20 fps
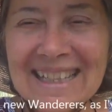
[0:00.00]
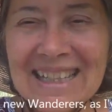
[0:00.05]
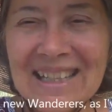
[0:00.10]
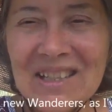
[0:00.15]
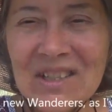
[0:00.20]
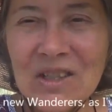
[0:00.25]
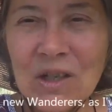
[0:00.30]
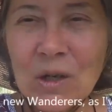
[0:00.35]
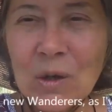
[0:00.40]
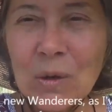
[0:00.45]

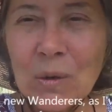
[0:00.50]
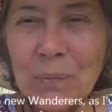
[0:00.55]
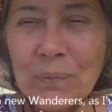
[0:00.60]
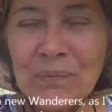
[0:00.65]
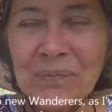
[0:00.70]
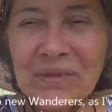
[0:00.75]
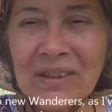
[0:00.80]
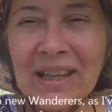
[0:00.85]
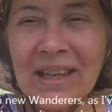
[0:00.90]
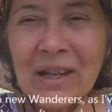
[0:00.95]
So
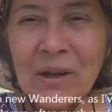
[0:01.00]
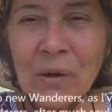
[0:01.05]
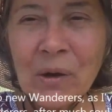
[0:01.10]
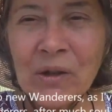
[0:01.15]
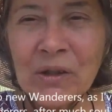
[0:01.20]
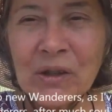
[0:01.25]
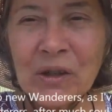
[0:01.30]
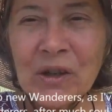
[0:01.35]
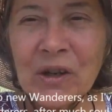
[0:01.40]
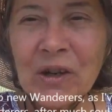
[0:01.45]
here
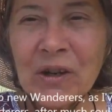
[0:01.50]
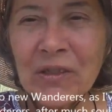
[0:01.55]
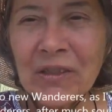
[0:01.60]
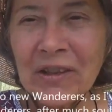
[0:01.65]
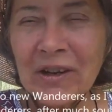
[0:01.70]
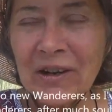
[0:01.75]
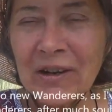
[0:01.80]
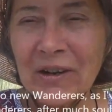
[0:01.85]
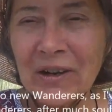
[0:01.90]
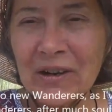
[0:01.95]
on earth
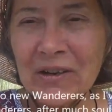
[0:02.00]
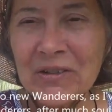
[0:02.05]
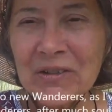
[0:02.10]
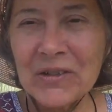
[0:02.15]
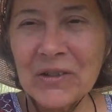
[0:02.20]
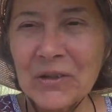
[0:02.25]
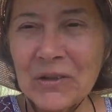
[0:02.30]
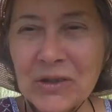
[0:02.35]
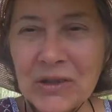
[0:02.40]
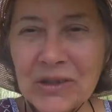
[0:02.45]

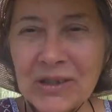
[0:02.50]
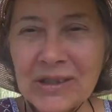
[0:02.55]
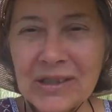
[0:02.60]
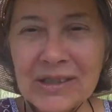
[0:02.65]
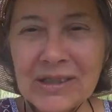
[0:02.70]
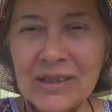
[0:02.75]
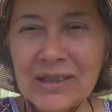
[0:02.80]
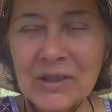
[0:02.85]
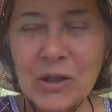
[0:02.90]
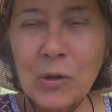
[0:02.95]
there's
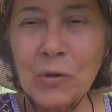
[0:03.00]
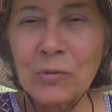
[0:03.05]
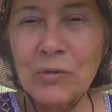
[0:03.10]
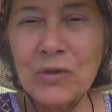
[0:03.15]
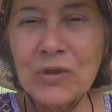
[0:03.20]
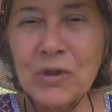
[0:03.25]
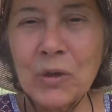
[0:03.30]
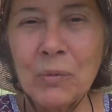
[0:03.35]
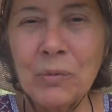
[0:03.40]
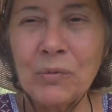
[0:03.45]
so
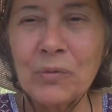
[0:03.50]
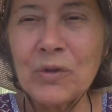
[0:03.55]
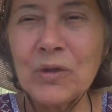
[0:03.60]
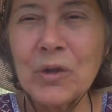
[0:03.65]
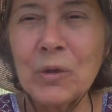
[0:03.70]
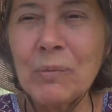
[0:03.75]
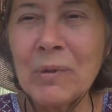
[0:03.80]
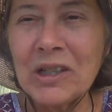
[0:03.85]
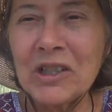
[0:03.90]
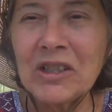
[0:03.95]
so
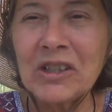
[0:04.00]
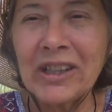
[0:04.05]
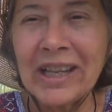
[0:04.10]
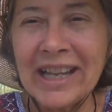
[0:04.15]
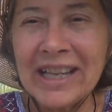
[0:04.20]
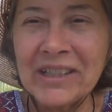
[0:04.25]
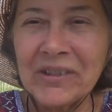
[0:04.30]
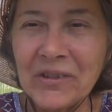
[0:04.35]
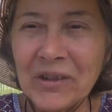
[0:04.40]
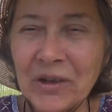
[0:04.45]
so much
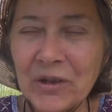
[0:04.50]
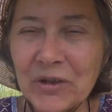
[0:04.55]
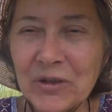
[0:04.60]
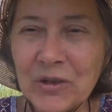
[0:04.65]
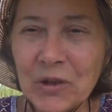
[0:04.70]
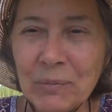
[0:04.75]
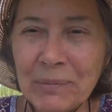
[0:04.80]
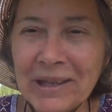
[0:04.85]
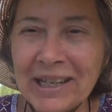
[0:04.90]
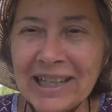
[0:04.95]
later there's
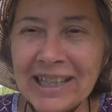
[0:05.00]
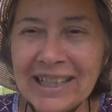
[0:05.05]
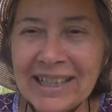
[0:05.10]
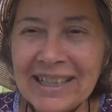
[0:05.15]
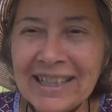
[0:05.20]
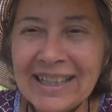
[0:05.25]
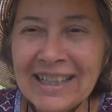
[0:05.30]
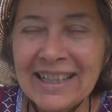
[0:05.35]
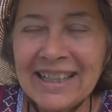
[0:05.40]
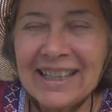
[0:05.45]
so many
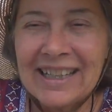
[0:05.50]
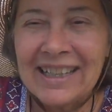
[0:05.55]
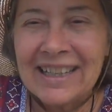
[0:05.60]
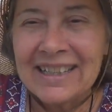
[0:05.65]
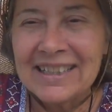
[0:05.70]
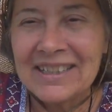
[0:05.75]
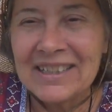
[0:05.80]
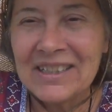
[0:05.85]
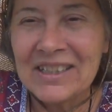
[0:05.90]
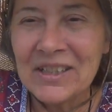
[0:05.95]

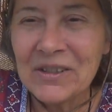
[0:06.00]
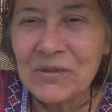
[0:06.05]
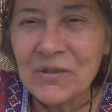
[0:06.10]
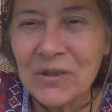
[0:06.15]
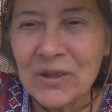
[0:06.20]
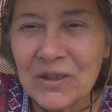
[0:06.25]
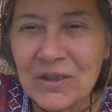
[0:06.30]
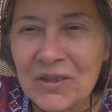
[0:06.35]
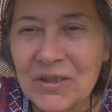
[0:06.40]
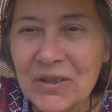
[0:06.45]

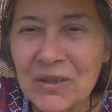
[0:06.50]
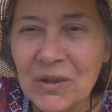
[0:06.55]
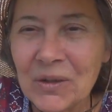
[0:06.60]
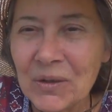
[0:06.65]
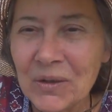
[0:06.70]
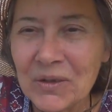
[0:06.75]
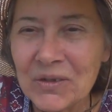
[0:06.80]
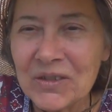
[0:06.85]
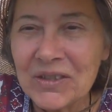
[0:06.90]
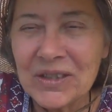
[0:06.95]
different
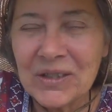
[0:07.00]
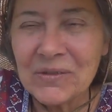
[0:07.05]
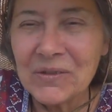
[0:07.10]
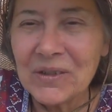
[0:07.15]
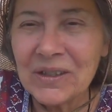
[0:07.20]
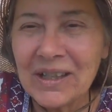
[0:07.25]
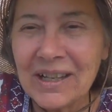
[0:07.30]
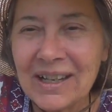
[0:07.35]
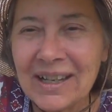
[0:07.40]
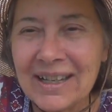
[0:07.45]
souls,
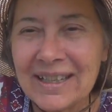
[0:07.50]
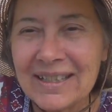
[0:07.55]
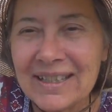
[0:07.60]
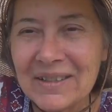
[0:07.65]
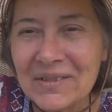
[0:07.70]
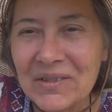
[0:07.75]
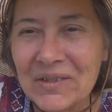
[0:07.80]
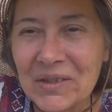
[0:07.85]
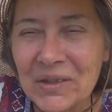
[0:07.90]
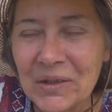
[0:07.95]
different kinds
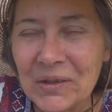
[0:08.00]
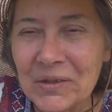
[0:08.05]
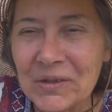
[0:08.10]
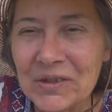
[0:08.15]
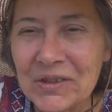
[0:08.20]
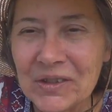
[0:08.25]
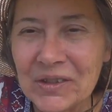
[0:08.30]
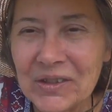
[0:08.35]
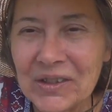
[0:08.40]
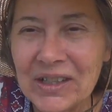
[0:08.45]
of
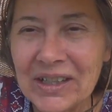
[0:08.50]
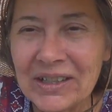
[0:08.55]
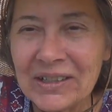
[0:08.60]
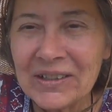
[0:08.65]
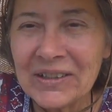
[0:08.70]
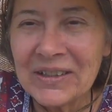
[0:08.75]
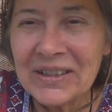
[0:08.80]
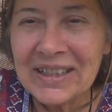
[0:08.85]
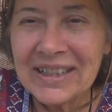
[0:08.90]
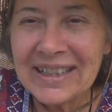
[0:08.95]
souls are
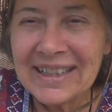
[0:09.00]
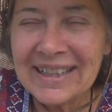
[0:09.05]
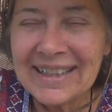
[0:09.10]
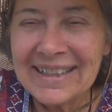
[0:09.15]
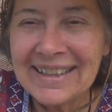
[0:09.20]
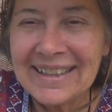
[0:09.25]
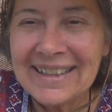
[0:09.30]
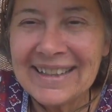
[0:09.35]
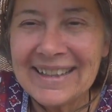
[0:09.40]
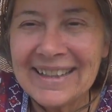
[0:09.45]
here.
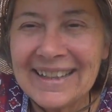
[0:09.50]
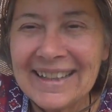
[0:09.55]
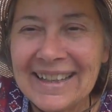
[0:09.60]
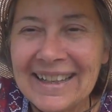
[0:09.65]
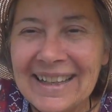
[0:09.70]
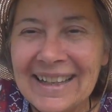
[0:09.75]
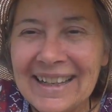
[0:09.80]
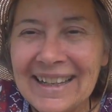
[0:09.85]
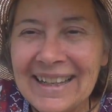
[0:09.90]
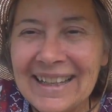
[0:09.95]

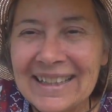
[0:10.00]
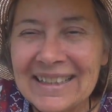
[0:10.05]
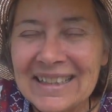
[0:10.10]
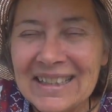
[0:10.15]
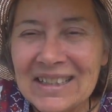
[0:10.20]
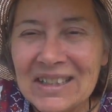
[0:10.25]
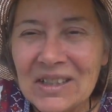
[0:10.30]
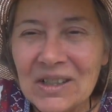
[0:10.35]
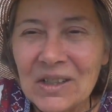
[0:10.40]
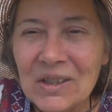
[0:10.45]
And
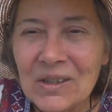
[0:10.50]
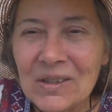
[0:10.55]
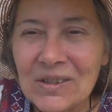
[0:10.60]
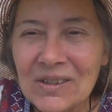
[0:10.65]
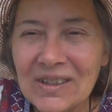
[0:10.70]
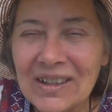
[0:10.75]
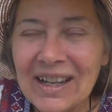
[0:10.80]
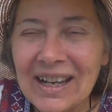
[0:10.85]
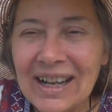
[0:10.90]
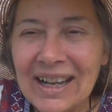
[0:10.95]
so
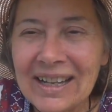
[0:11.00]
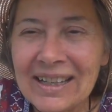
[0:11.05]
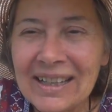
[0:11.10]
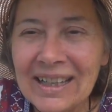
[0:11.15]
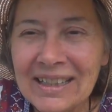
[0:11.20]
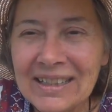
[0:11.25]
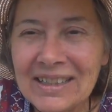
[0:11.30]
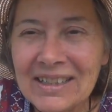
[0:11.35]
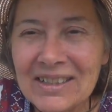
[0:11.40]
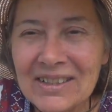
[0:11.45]
I'd
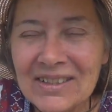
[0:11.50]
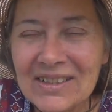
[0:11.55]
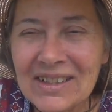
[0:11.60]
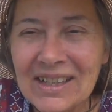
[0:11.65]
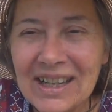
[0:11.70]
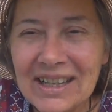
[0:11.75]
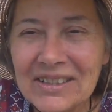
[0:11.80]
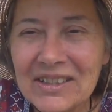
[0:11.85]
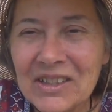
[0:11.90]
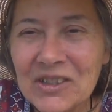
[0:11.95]
like to just
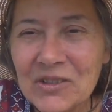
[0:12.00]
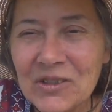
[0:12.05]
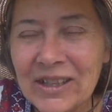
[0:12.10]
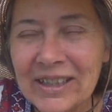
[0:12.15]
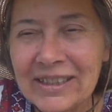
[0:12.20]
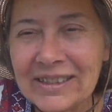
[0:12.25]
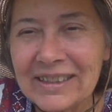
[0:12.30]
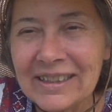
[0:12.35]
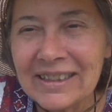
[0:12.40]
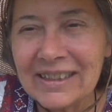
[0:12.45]

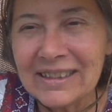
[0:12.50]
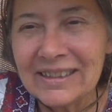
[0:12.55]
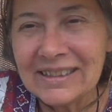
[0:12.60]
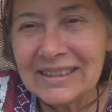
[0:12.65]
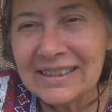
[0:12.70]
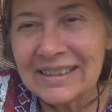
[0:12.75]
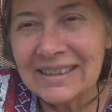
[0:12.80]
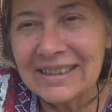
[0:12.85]
concentrate a little